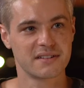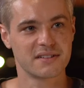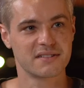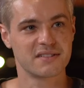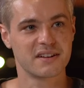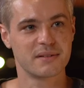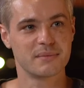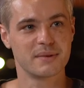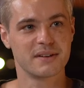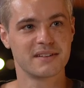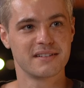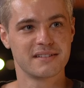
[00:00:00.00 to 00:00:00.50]

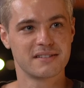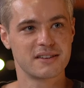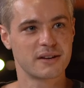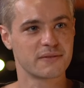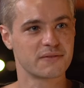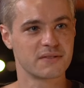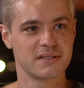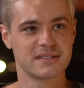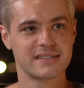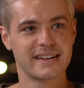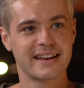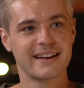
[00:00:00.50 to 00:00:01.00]
I'm in a
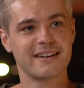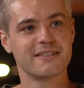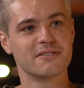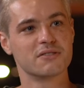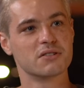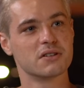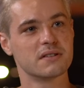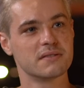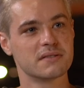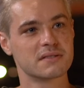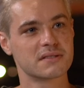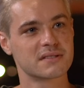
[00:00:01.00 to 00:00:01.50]
different town
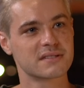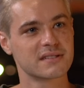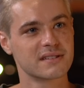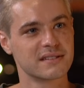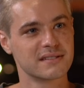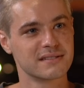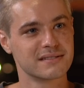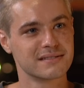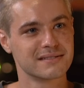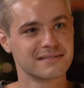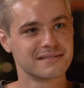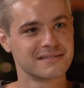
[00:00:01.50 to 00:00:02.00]
all of a
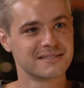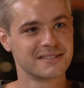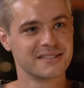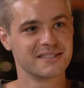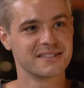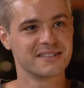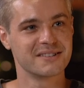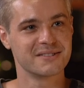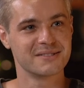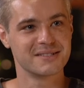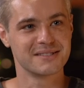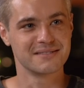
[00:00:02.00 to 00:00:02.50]
sudden,
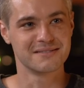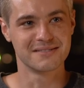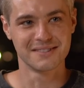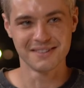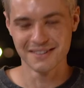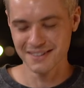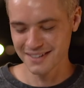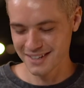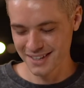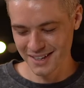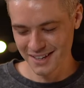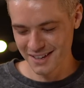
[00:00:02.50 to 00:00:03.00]
in
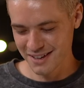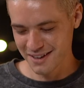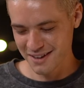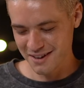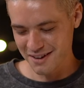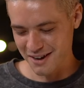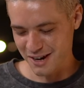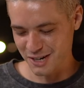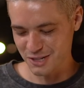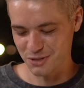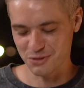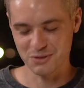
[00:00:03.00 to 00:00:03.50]

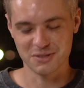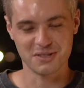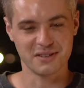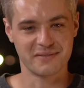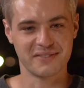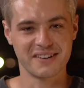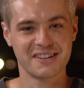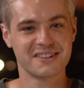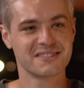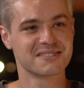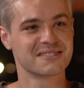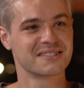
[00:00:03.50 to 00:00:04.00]
hundreds of
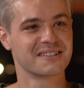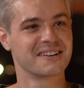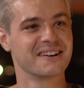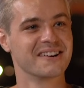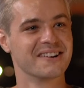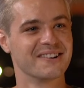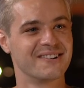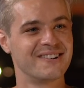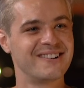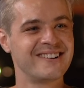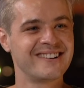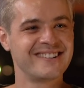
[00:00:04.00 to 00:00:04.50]
years
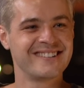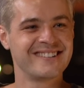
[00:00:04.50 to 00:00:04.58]
ago,